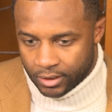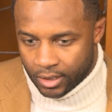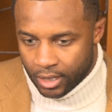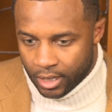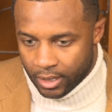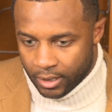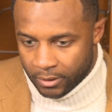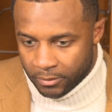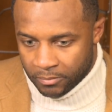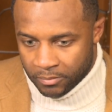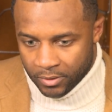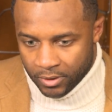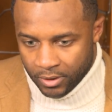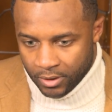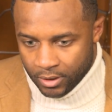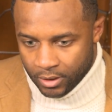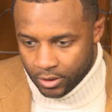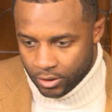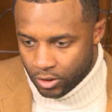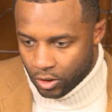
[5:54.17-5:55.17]

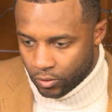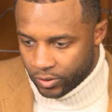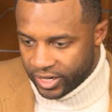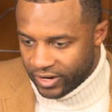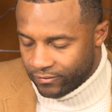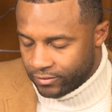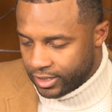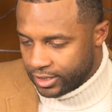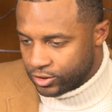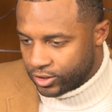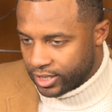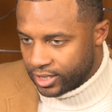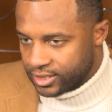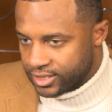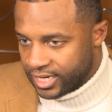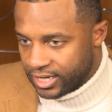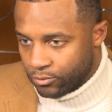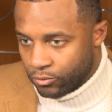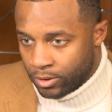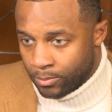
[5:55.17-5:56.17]
You know, whenever they try to
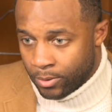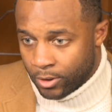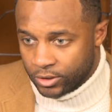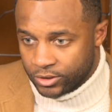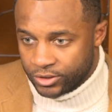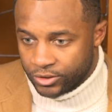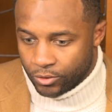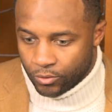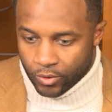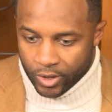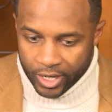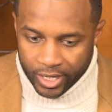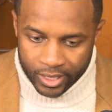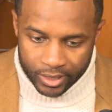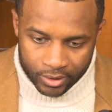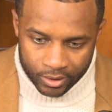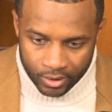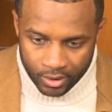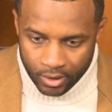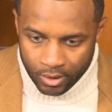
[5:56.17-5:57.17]
take one person
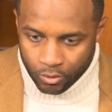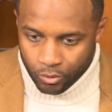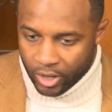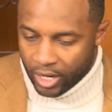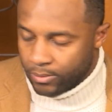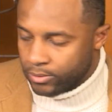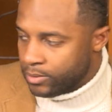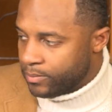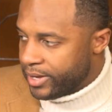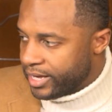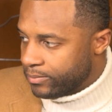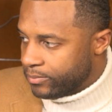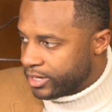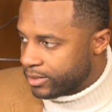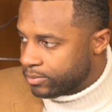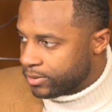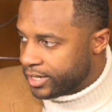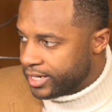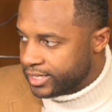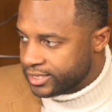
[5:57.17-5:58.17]
away, we're able to make
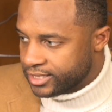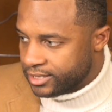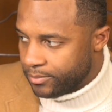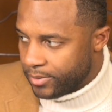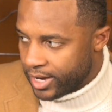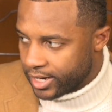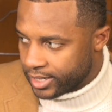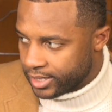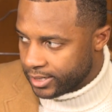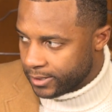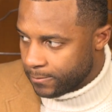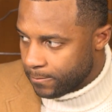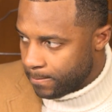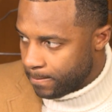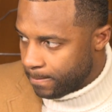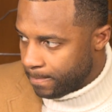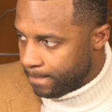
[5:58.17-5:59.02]
big plays in the back end.